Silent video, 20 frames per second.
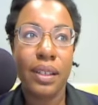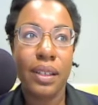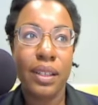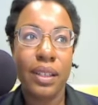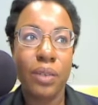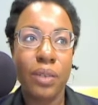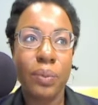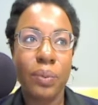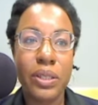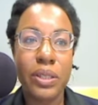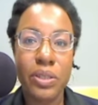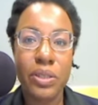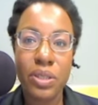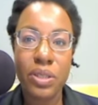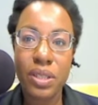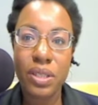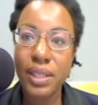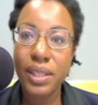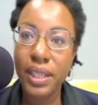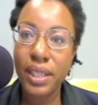you know we
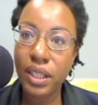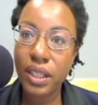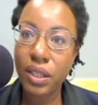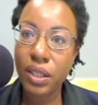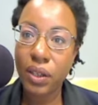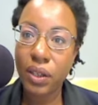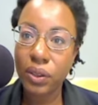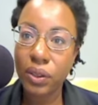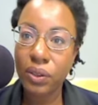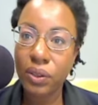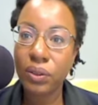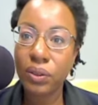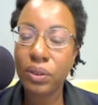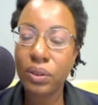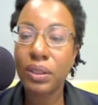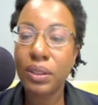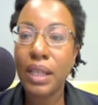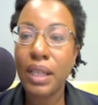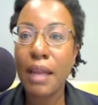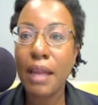used to dig
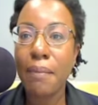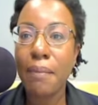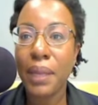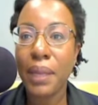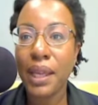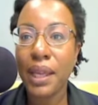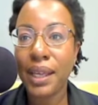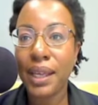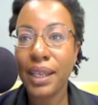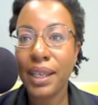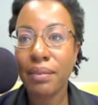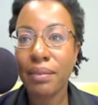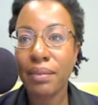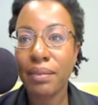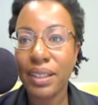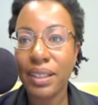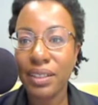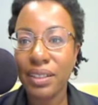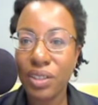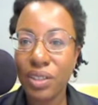coal but
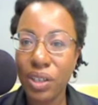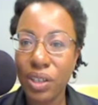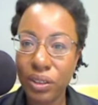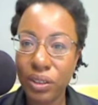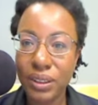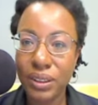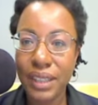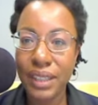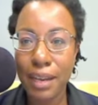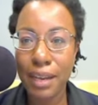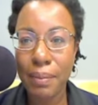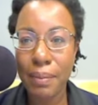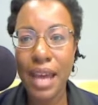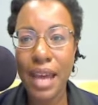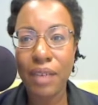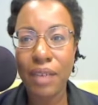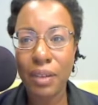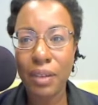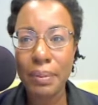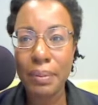you know coal's got a
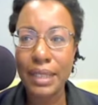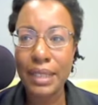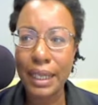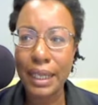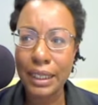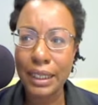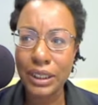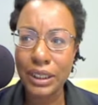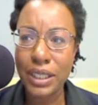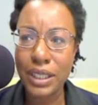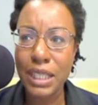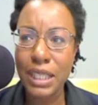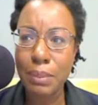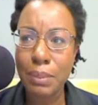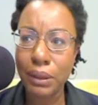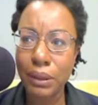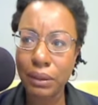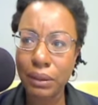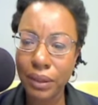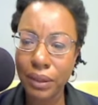bad reputation it's
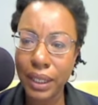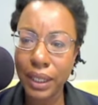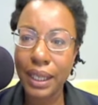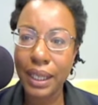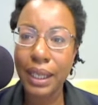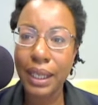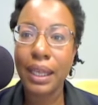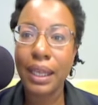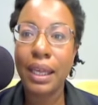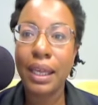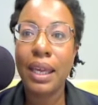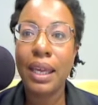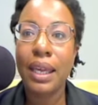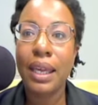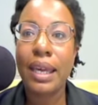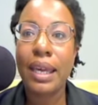polluting